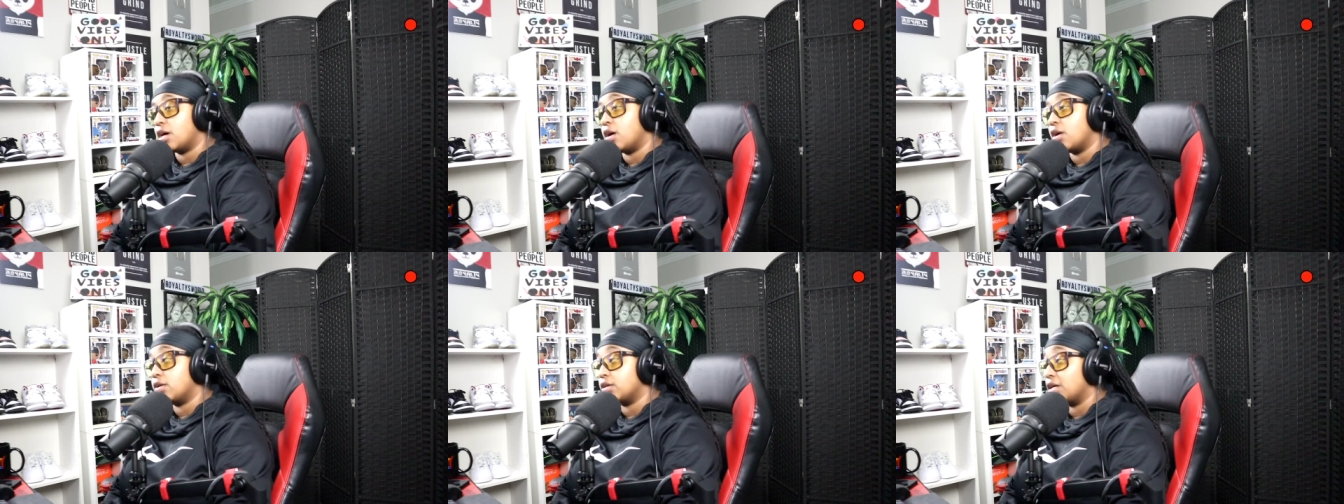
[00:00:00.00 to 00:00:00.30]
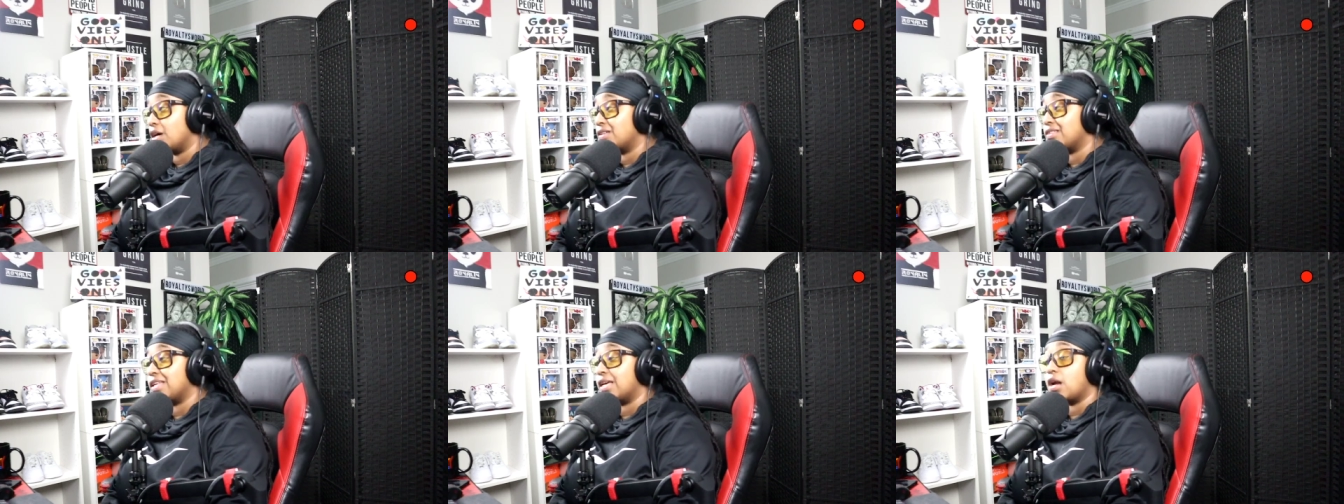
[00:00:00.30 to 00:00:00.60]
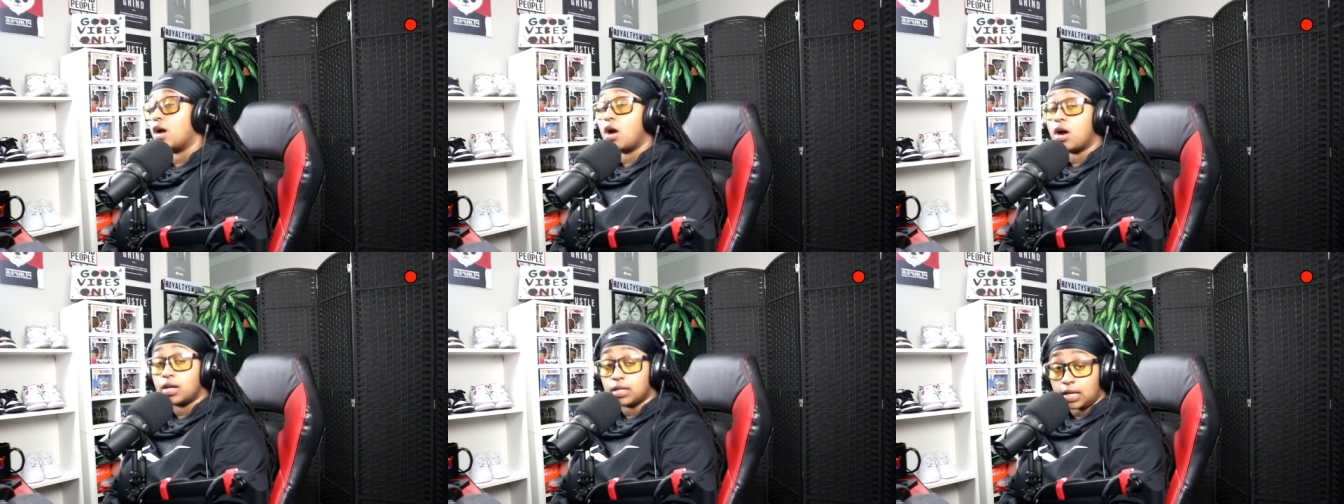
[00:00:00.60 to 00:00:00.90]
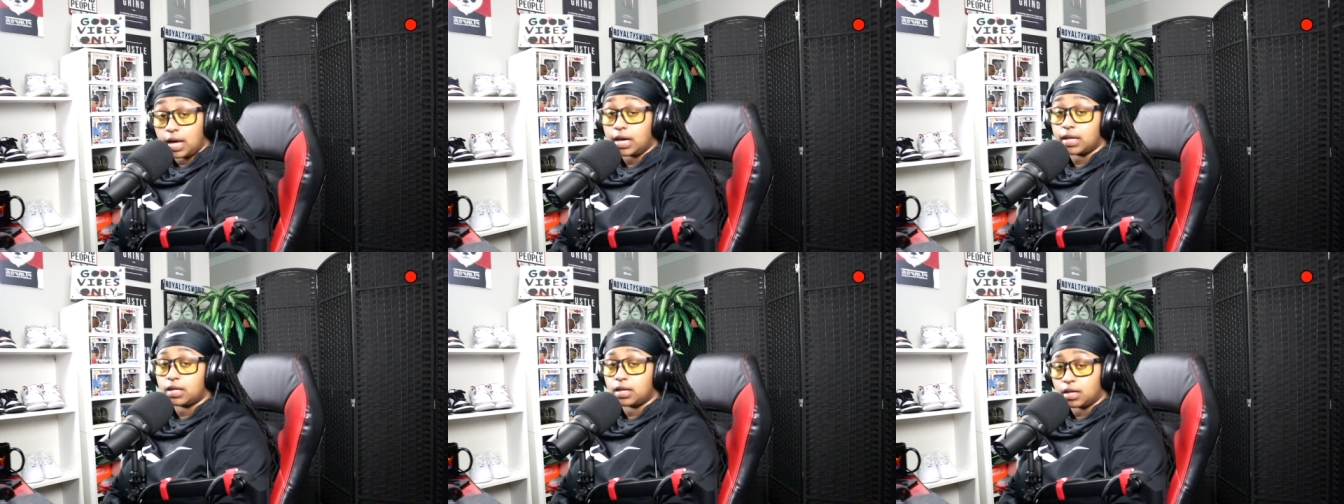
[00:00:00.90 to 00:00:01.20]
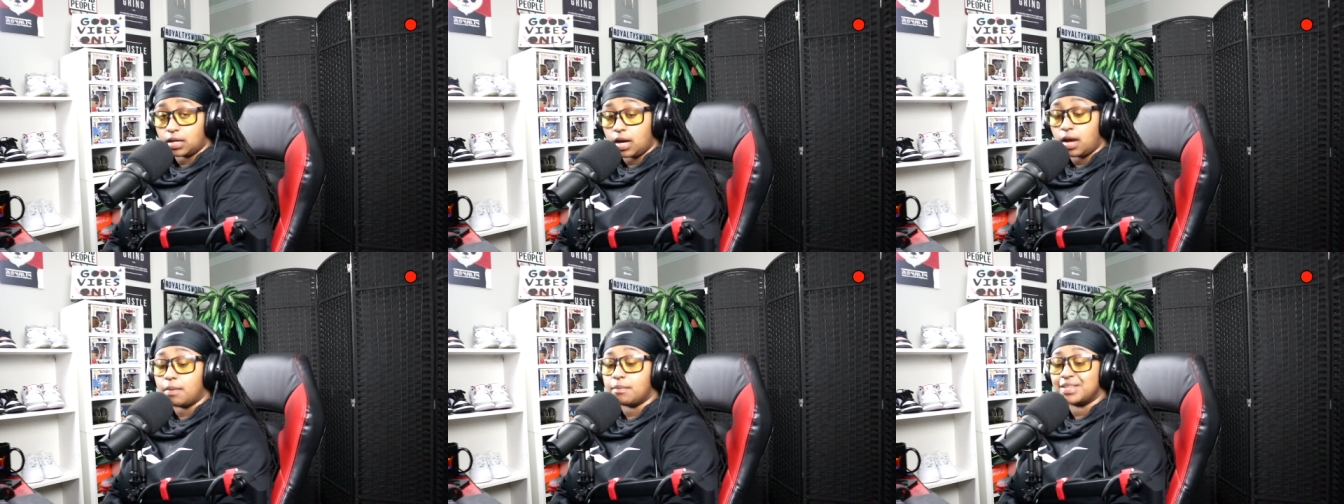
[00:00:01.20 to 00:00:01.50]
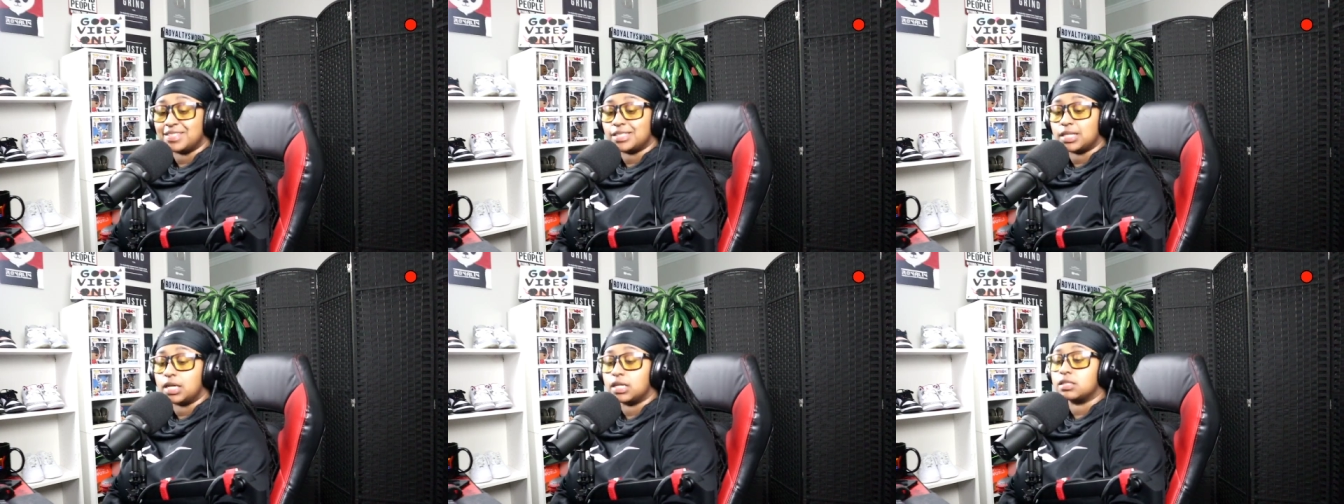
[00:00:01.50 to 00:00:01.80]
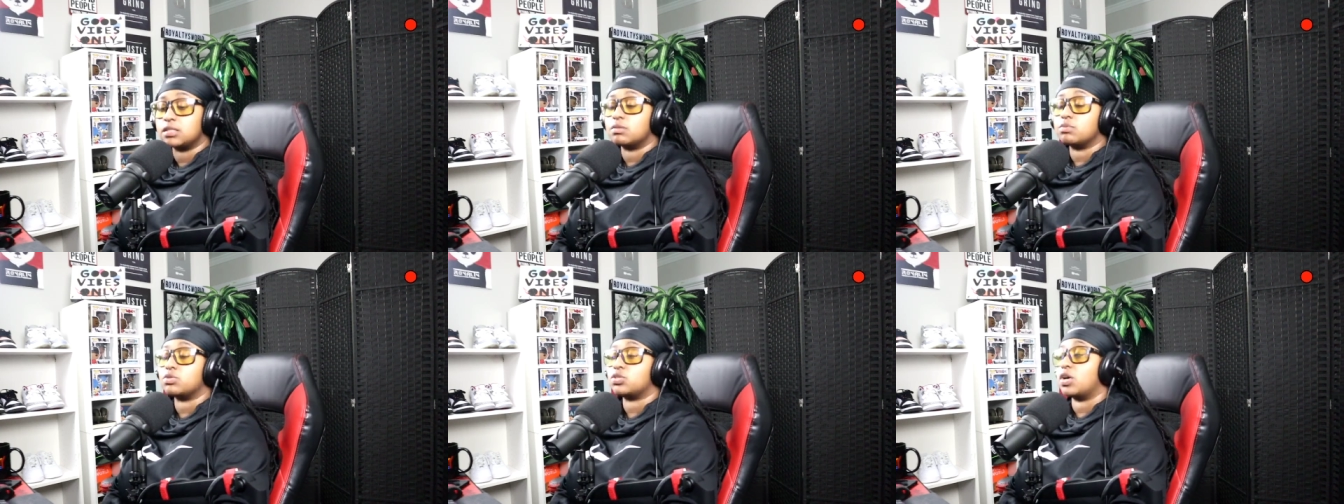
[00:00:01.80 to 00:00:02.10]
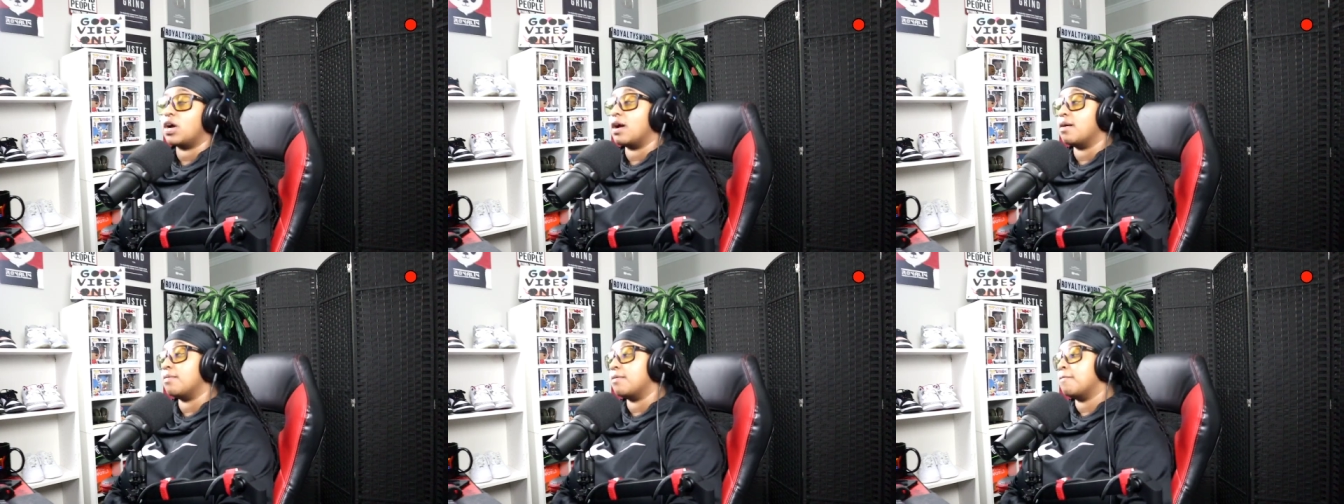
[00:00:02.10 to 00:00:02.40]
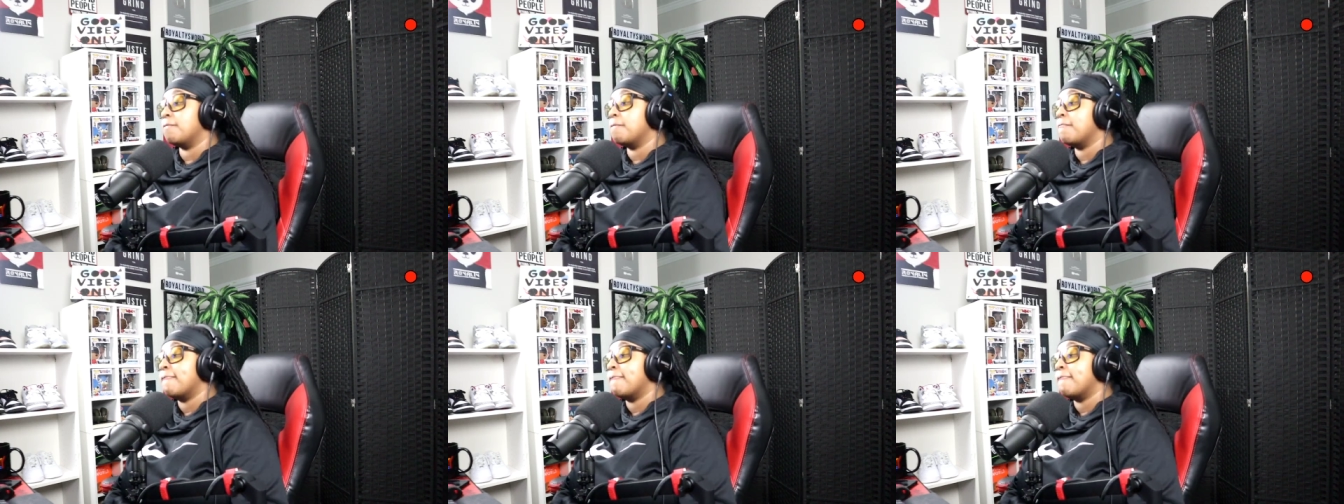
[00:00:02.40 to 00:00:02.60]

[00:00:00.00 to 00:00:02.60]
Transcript: y'all that are liking, commenting, and subscribing.